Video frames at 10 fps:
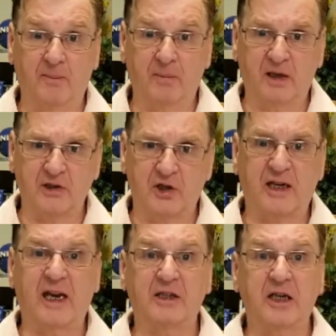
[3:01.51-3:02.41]
because they
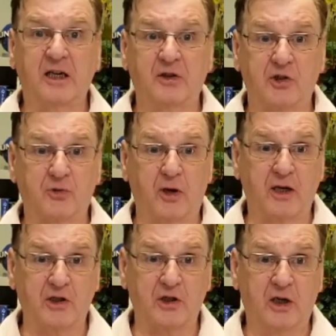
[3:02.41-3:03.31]
can't take the
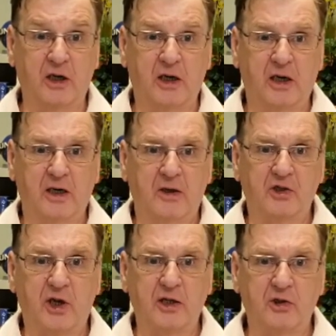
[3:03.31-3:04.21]
stress. They
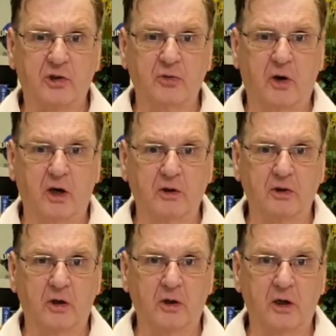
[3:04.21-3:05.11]
say it's too hard
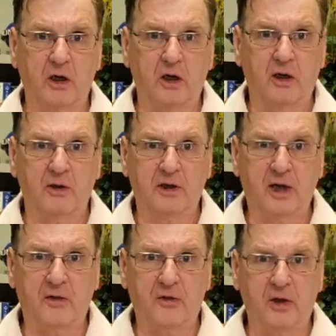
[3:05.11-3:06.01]
to look
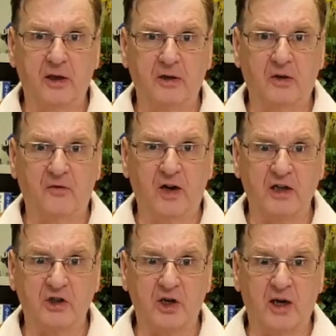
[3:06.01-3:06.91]
death in the
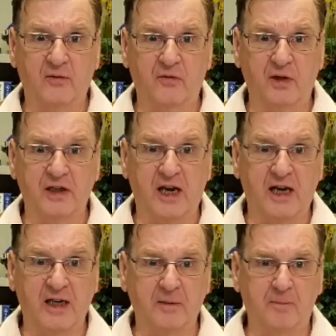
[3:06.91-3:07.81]
face every
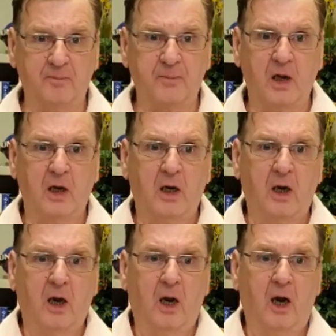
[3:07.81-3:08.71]
day.
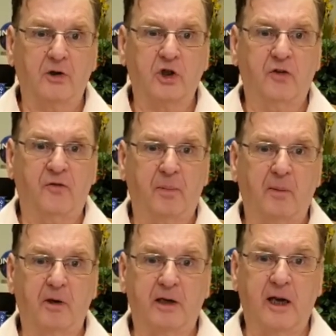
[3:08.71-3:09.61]
Our chief
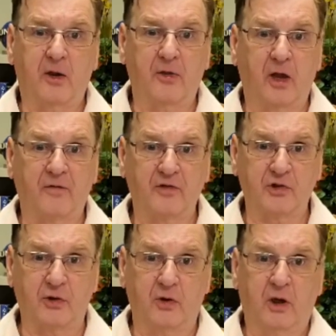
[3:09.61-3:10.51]
public health
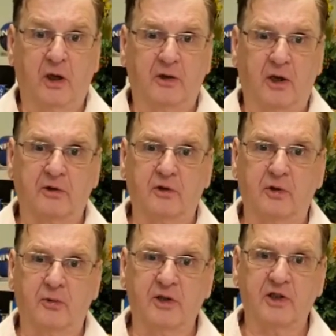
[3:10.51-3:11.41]
officer, Dr.
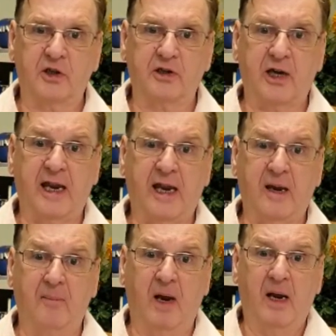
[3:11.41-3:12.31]
Teresa
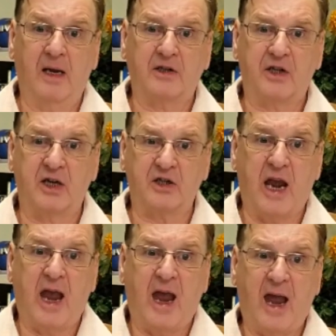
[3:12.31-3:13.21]
Tam, says
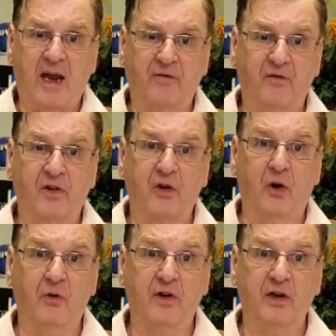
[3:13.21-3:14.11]
half of the
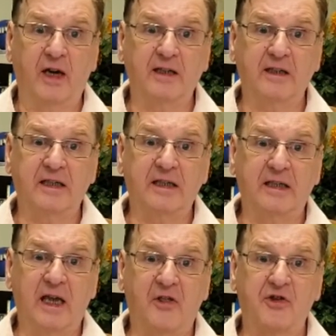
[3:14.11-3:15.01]
COVID 19
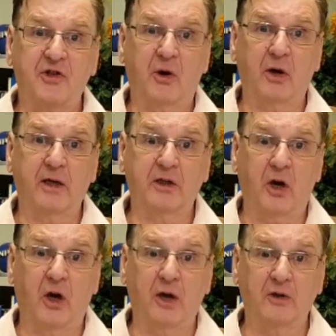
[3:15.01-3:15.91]
deaths are linked to
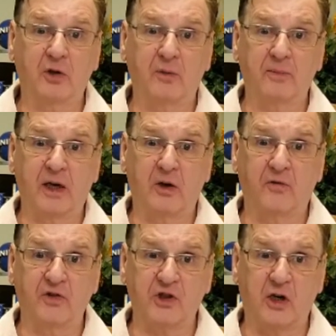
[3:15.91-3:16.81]
long term care
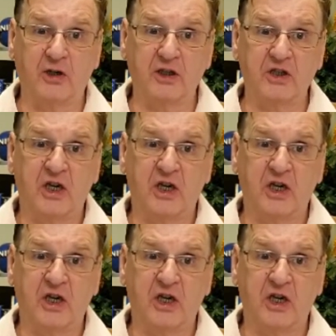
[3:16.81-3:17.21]
facilities